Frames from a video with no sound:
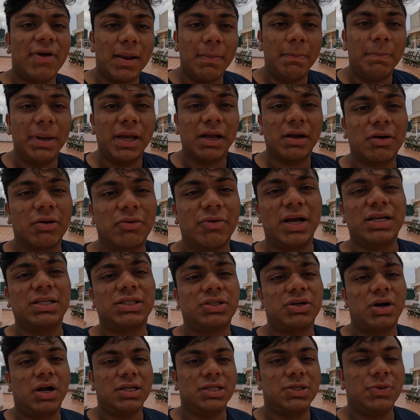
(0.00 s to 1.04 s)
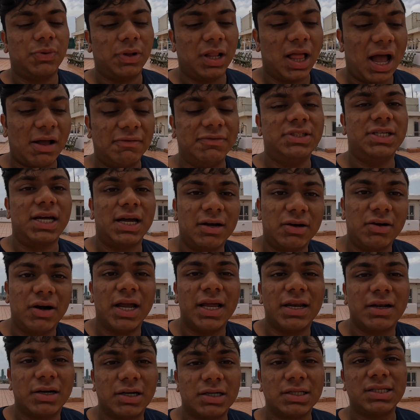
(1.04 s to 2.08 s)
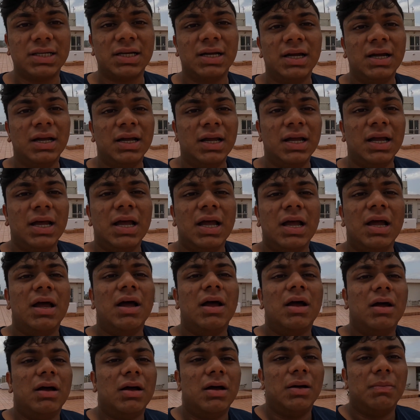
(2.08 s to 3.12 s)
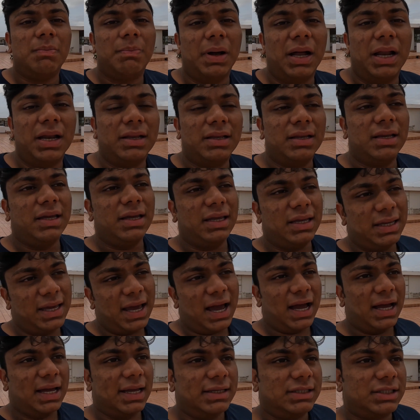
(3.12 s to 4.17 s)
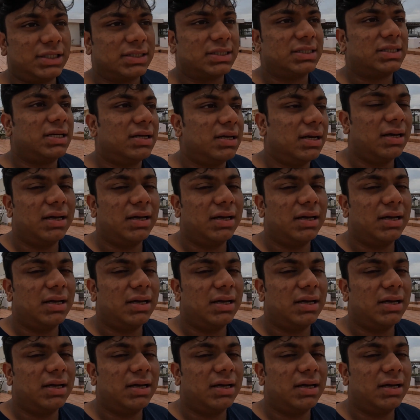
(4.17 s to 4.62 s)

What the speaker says: and bigger restaurants will have generators, but yeah, it just